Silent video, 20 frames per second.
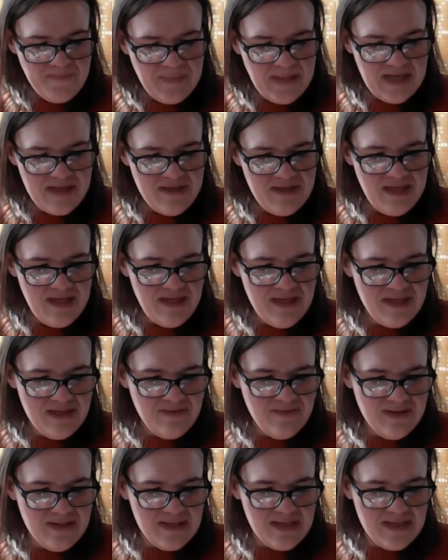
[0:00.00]
I think this
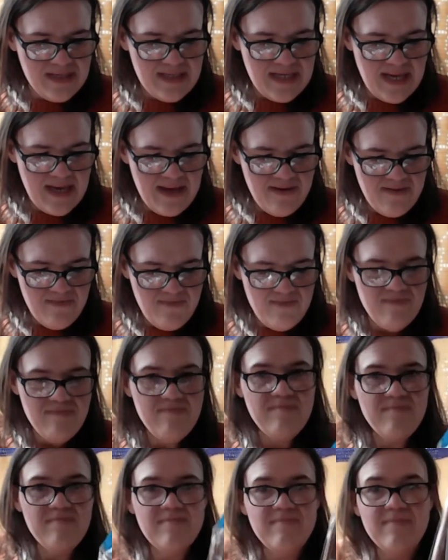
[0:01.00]
was the same,
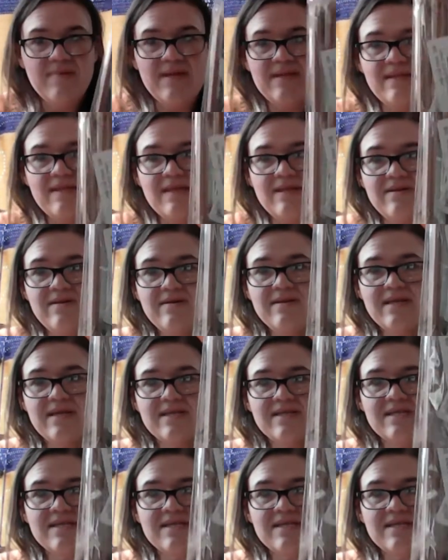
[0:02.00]
and they look like the